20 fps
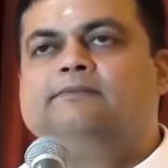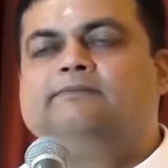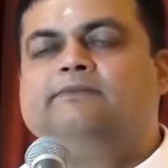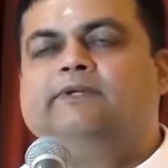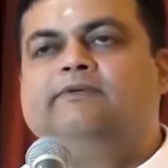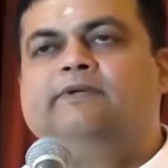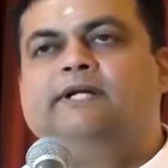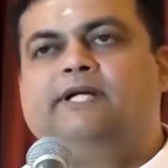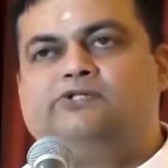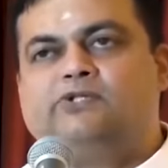
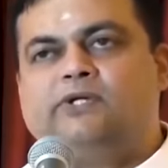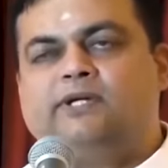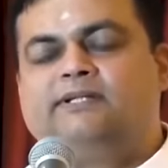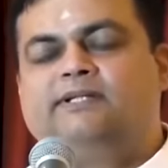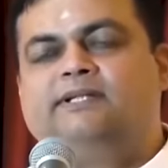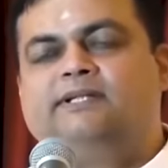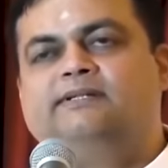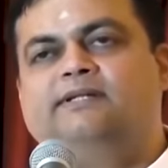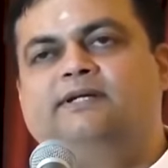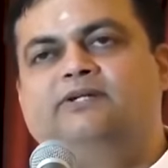we were
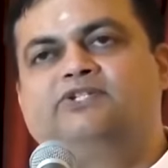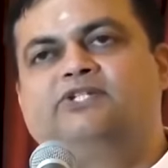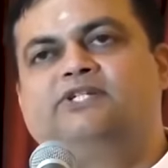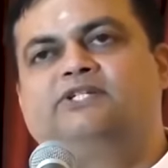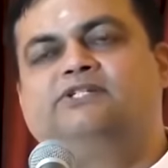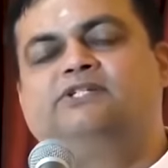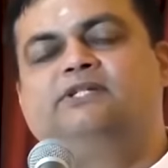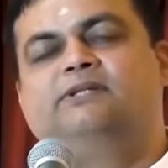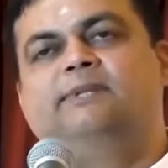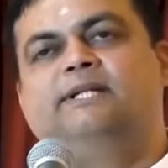enjoying the
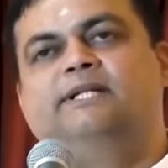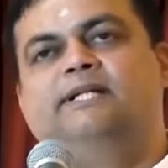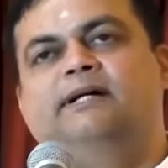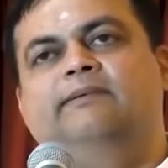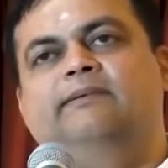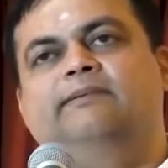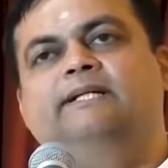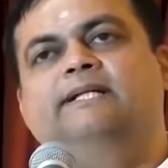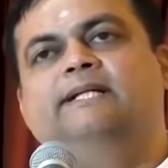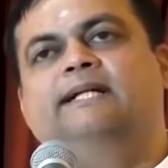darshans in
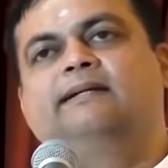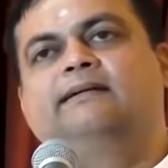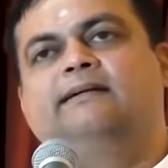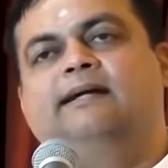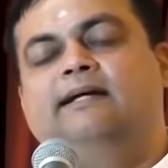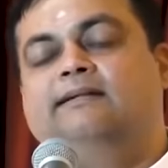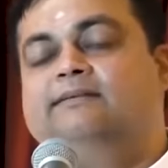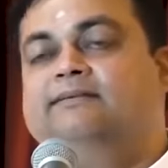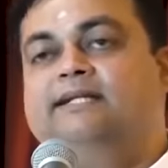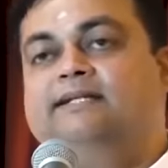Vrindavan
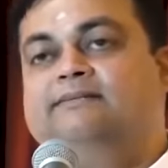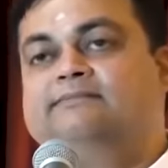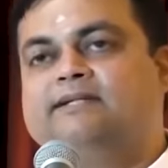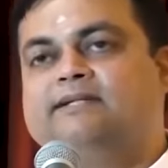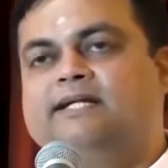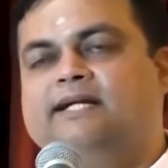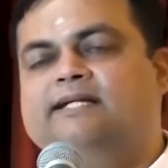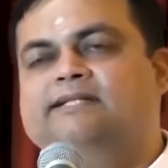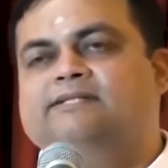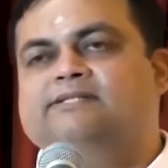and the
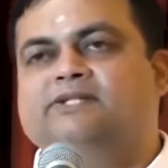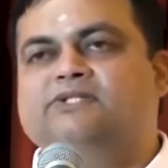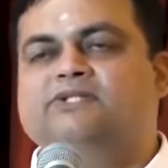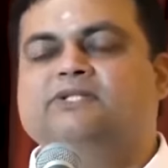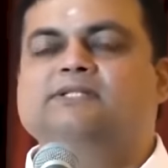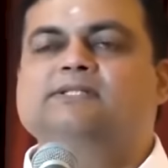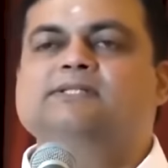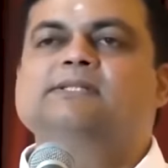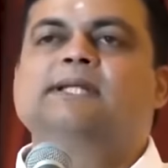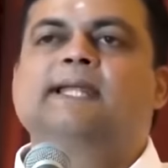Trai
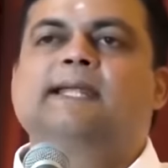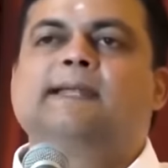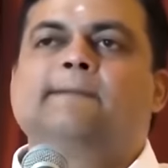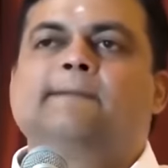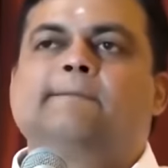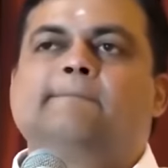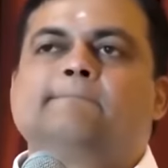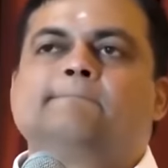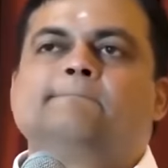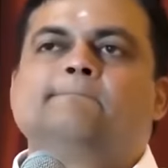sessions.
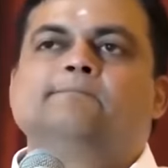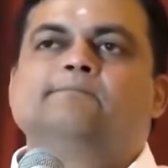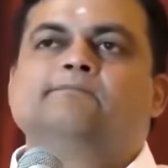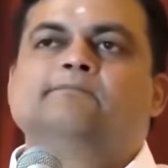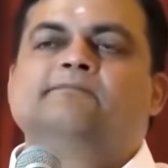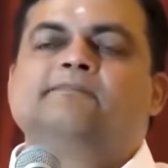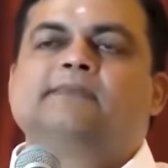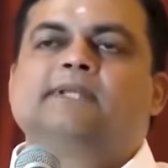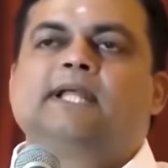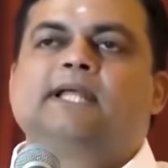
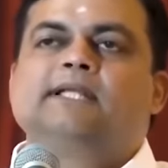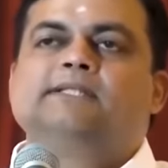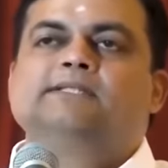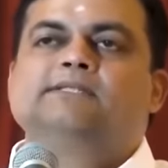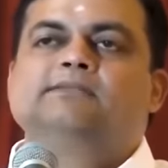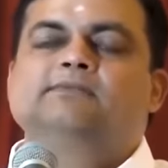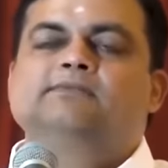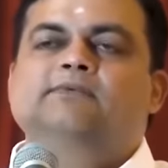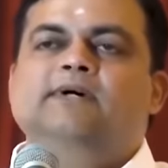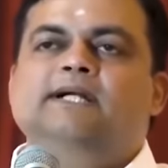
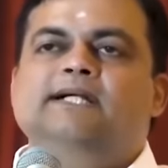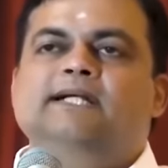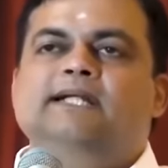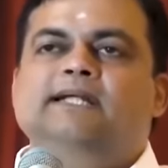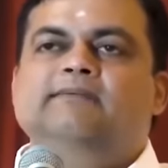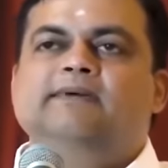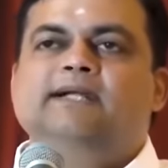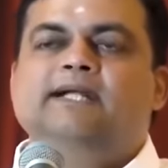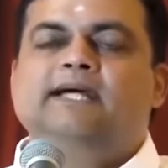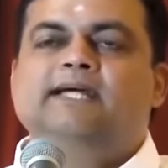So one
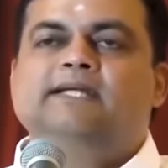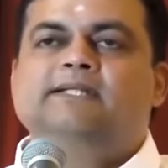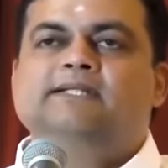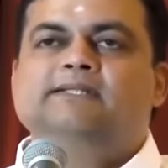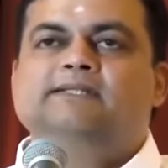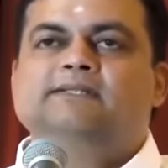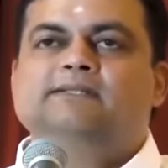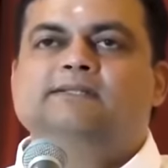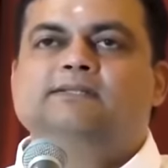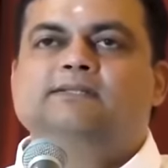day when
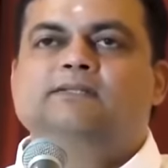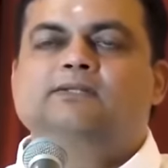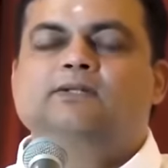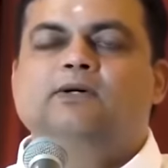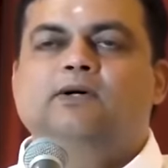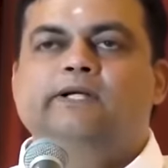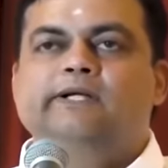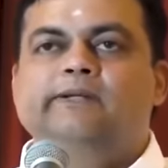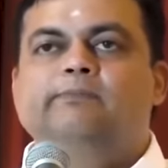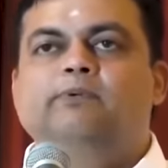I
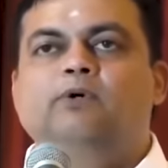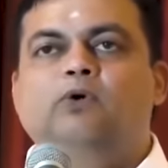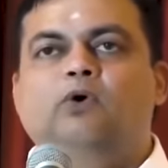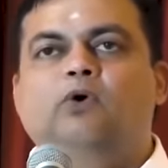called up